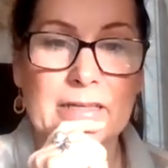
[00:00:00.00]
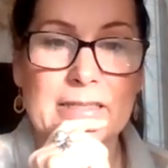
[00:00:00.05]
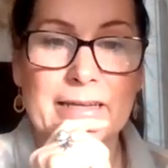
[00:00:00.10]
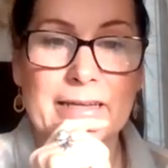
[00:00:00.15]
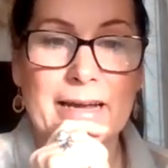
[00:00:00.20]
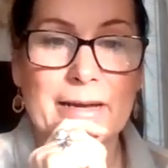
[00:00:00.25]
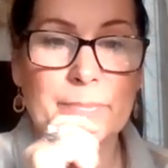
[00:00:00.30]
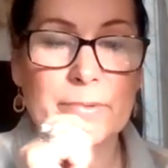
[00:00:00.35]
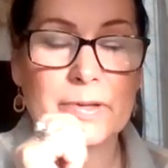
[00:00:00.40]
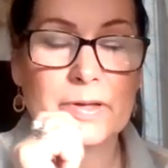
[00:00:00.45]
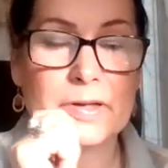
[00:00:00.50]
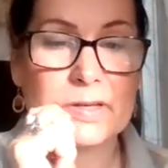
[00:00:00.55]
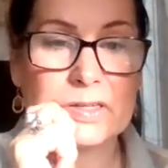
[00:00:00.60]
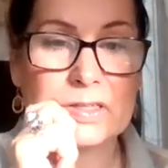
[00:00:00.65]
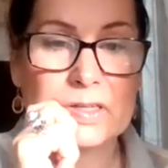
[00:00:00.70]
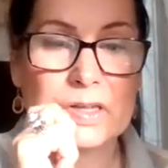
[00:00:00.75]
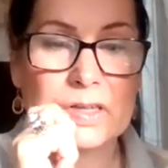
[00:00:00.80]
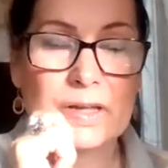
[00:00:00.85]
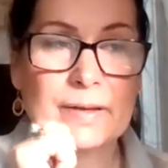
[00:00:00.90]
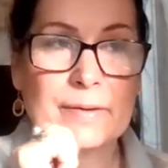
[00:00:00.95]

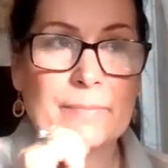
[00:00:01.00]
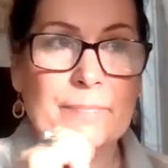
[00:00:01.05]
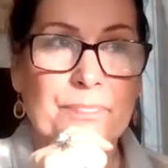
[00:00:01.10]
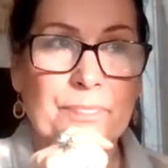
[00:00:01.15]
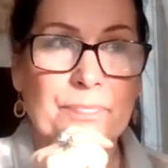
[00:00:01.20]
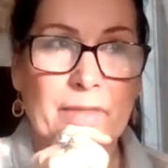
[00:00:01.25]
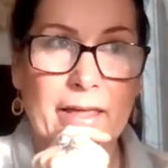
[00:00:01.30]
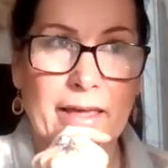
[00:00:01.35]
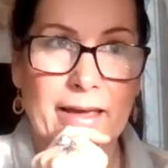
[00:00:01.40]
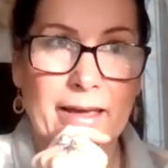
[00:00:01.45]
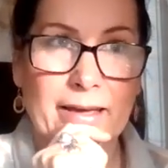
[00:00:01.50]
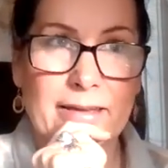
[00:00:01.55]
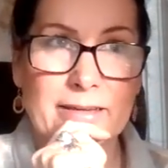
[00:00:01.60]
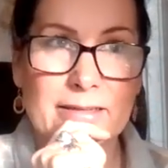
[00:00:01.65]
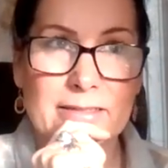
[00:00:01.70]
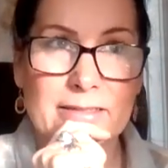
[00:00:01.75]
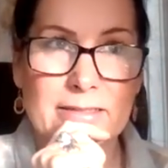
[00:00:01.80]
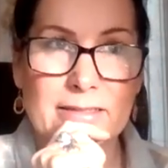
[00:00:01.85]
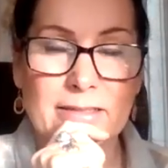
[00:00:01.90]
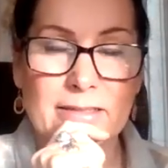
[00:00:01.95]
assignment,
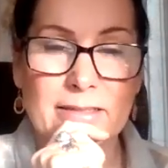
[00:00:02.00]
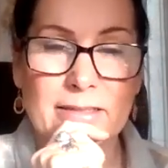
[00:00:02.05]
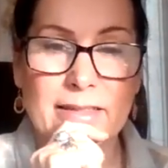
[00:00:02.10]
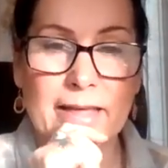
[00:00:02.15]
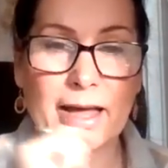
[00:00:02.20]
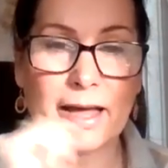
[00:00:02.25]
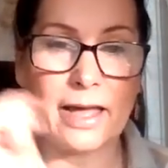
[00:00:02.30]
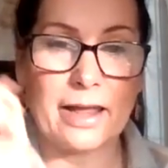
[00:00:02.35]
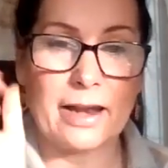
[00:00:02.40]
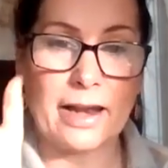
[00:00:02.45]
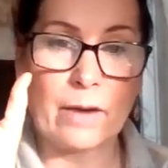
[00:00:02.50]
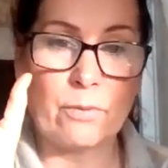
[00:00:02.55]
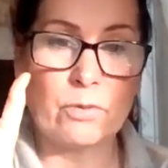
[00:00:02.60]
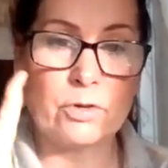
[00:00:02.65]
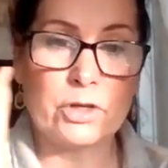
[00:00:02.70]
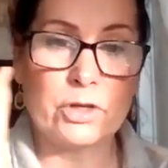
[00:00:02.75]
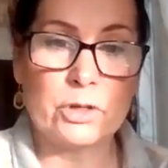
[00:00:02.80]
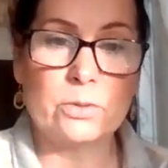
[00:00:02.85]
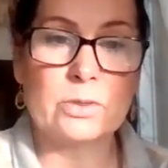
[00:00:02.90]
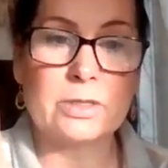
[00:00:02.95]
and I
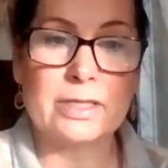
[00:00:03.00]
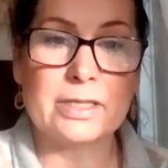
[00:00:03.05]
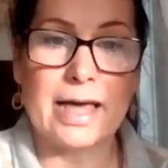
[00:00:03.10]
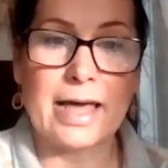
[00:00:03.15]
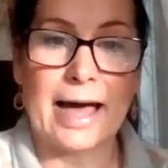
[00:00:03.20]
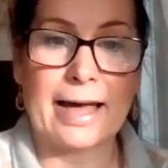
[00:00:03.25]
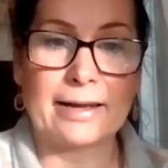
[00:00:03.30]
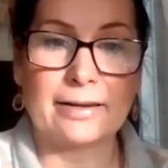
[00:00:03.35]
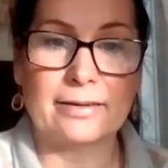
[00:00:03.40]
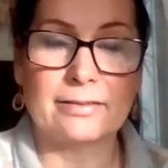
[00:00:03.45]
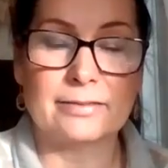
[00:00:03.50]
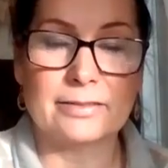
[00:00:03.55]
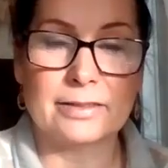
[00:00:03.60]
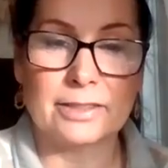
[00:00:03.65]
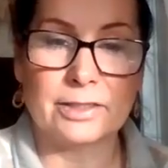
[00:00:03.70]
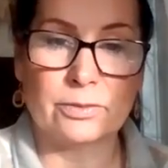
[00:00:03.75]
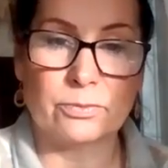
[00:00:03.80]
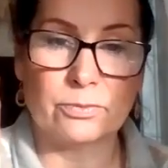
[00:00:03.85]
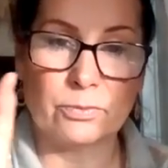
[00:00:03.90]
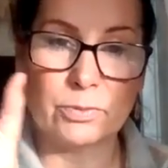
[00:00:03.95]
will use that
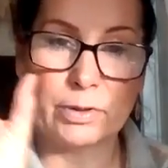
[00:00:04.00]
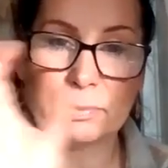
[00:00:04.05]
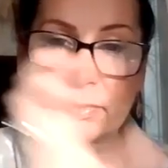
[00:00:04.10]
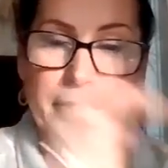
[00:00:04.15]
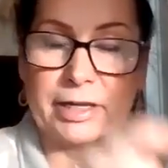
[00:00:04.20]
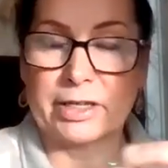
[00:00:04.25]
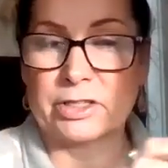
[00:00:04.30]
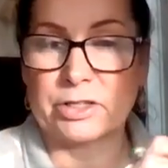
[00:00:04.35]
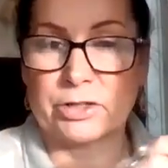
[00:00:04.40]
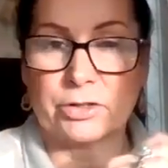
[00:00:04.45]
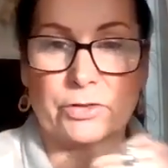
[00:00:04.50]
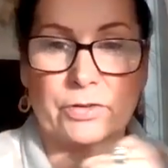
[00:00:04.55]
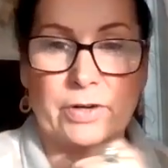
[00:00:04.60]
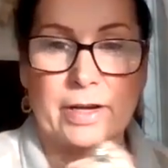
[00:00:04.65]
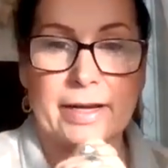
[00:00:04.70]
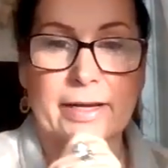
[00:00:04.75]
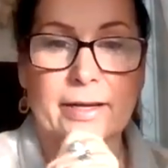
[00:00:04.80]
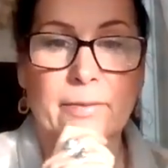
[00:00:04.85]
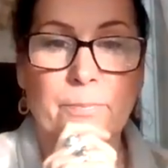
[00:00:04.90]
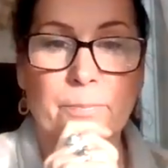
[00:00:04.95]
to replace your
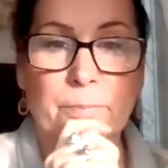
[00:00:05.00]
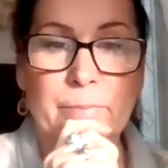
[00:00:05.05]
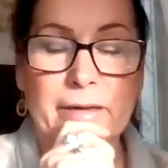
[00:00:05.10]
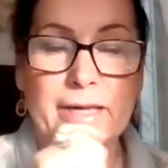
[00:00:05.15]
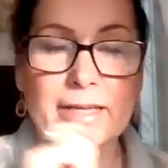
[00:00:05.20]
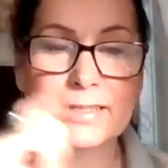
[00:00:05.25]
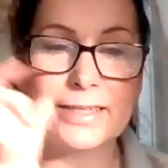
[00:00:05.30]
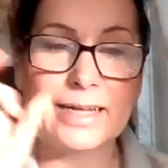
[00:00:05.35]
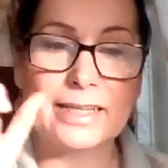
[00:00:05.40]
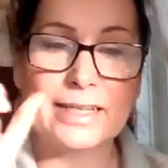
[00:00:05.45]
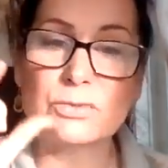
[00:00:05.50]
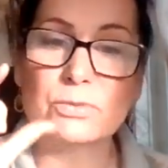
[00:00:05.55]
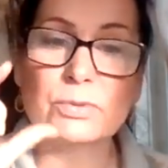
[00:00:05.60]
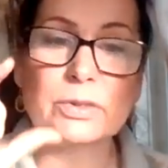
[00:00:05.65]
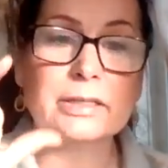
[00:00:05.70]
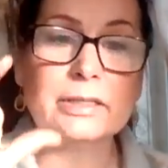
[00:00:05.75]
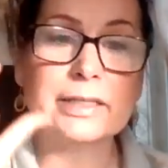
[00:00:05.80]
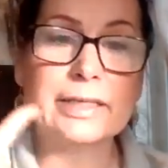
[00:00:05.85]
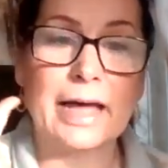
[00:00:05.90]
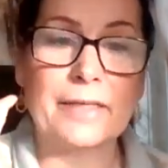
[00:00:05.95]
grade, because that's
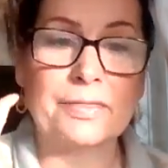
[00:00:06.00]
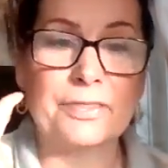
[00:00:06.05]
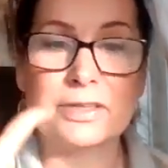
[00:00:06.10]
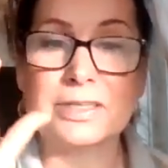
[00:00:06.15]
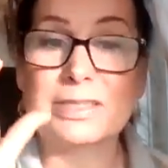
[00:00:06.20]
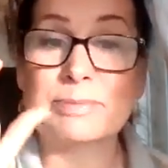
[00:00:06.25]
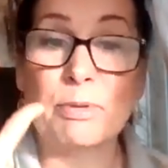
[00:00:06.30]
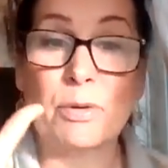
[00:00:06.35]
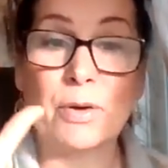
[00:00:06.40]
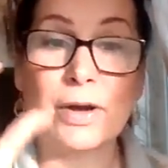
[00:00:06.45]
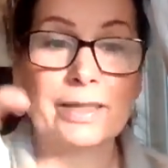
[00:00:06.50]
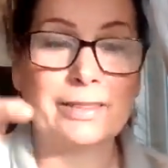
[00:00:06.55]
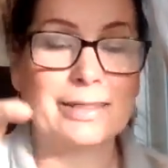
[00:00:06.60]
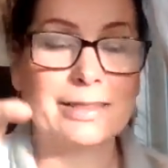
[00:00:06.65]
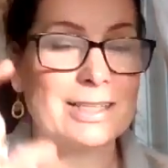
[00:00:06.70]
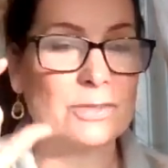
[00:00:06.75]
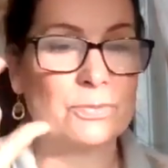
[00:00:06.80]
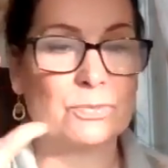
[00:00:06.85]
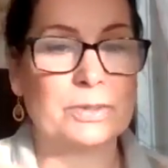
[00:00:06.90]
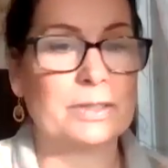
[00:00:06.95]
really, at this point,
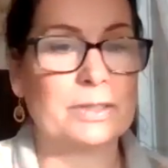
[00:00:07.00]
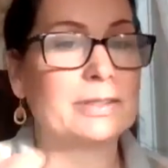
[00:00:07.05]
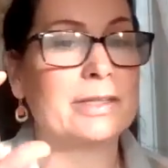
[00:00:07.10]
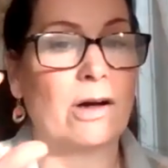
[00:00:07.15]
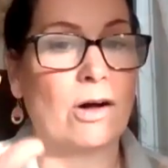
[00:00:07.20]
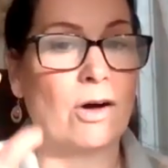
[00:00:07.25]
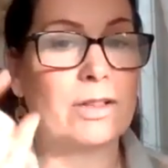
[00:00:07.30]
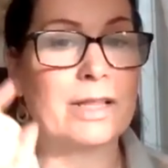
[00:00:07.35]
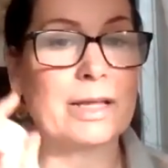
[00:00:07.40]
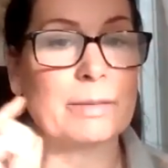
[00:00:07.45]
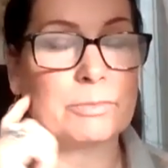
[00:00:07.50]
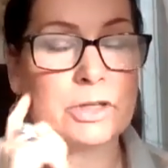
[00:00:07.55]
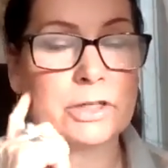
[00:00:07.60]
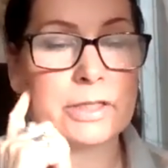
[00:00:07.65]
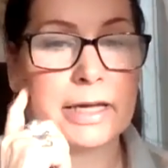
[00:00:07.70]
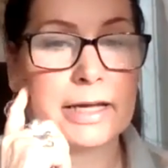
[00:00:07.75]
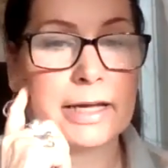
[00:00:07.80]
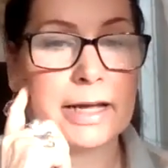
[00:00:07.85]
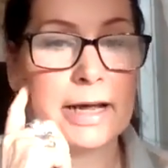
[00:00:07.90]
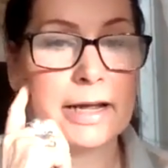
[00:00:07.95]
that's really all I'm
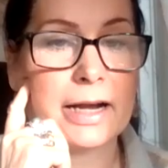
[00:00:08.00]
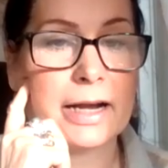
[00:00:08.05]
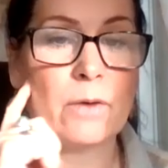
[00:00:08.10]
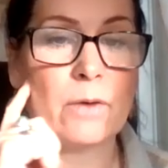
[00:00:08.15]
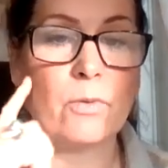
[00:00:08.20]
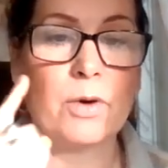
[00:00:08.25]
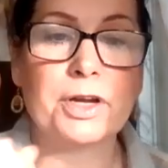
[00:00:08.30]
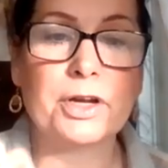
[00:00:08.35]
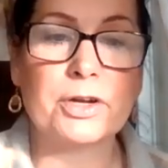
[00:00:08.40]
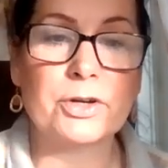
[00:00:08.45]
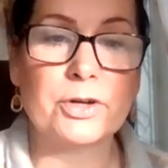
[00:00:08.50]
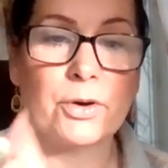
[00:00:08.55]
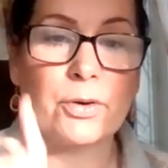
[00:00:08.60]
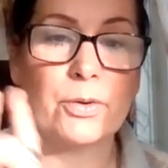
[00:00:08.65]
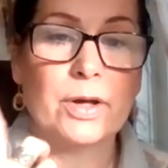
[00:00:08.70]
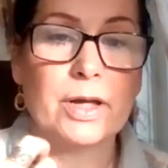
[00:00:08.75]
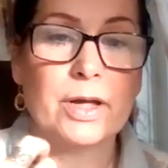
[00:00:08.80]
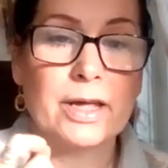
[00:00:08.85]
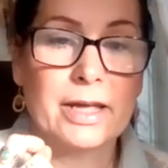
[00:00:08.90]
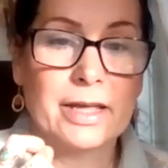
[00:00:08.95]
looking at. I want to
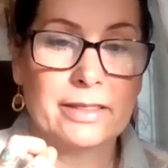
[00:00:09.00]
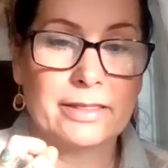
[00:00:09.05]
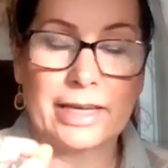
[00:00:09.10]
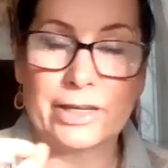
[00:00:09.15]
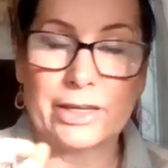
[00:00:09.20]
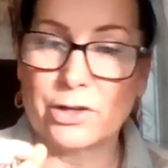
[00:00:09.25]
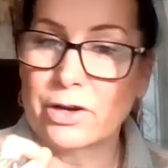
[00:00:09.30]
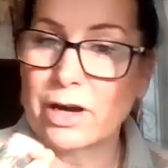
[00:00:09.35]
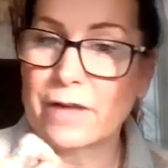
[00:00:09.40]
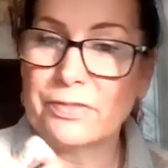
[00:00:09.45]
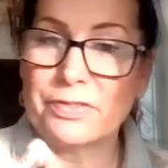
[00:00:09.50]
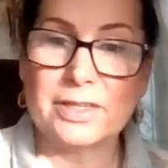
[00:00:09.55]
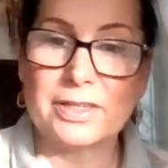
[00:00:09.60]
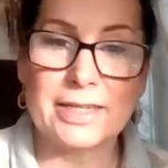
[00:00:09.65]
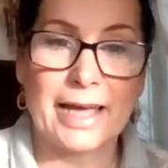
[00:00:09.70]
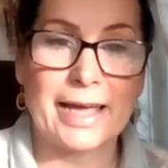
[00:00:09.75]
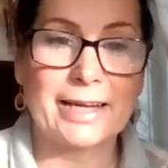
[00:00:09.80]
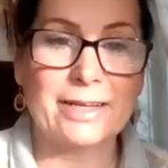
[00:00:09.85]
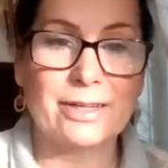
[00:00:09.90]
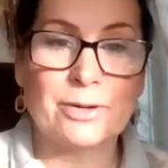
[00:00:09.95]
know that you got the
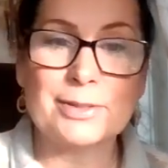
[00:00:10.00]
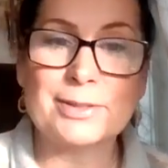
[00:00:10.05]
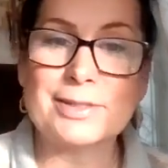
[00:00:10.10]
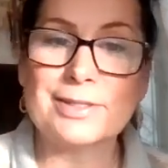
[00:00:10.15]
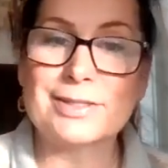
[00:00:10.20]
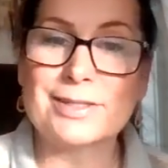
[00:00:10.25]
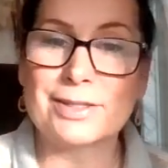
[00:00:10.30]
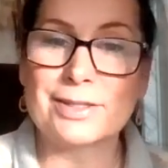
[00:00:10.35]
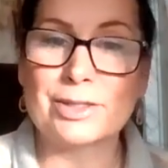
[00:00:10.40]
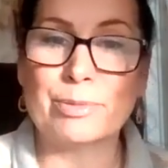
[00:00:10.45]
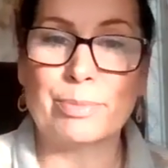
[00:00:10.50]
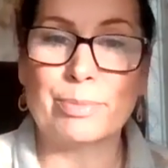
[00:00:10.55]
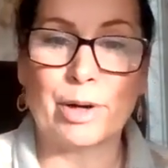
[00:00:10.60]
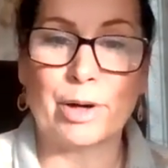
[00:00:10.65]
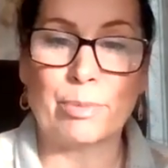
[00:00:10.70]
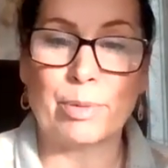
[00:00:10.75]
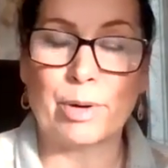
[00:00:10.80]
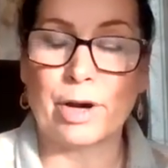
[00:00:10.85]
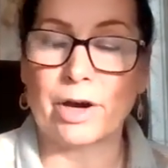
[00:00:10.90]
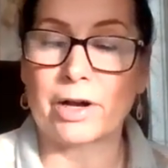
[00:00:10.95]
diagnosis in the
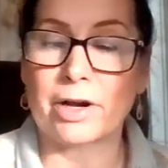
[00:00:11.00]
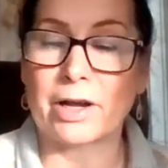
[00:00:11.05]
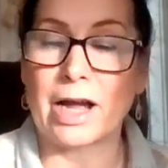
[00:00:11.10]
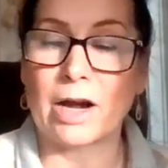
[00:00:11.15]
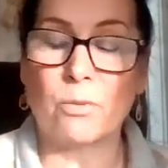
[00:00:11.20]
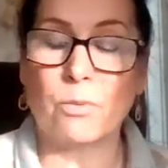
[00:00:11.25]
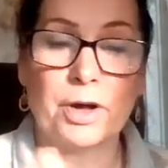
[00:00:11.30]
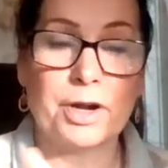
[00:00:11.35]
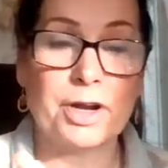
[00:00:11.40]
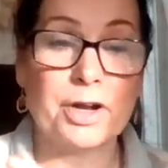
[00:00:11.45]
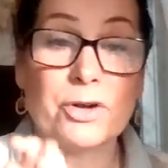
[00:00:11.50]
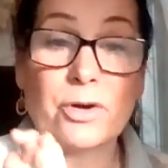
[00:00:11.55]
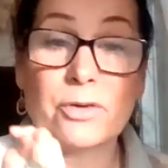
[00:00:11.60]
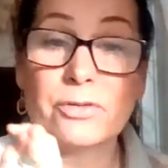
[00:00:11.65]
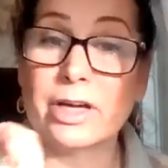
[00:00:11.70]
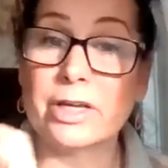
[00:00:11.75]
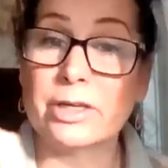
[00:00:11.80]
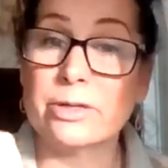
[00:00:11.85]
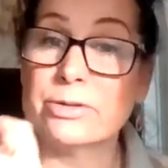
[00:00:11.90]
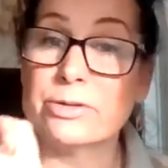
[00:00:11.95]
ballpark. I want to know
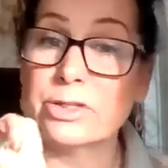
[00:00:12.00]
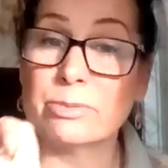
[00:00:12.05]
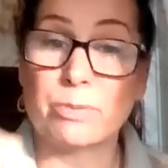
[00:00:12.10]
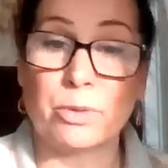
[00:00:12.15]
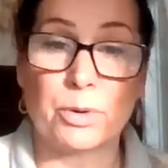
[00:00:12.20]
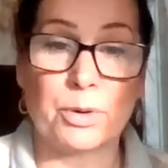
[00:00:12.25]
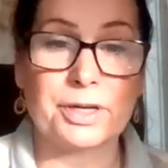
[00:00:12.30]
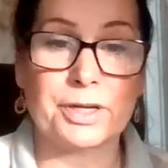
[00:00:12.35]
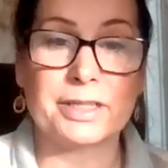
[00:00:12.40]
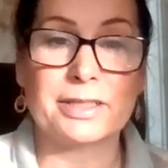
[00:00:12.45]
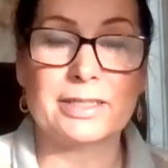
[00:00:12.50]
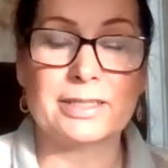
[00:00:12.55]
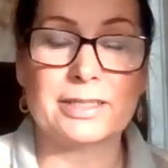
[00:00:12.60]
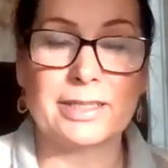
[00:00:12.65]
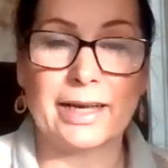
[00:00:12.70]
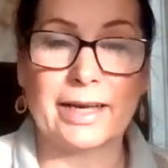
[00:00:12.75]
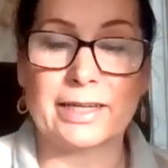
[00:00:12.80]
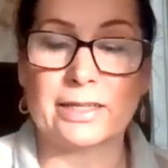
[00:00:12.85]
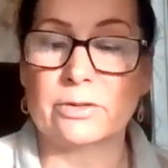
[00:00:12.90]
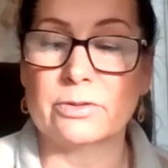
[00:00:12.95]
that you supported the
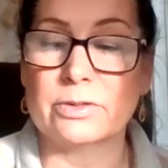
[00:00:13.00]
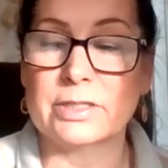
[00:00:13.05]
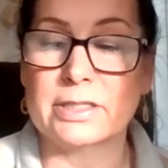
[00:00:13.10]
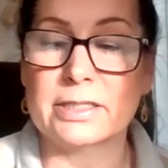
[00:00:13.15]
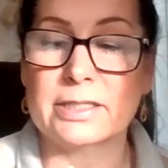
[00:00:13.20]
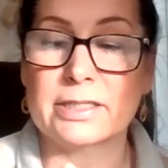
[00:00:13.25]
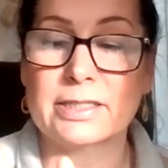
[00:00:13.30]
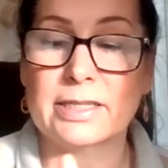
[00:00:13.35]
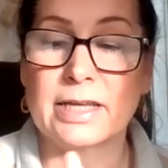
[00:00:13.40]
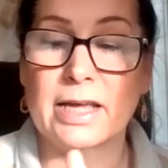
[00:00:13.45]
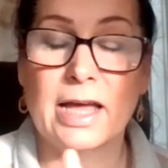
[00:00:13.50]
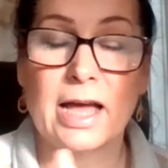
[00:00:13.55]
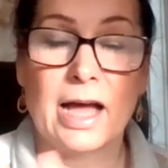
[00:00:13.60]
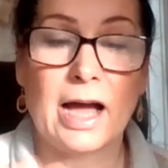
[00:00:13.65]
diagnosis.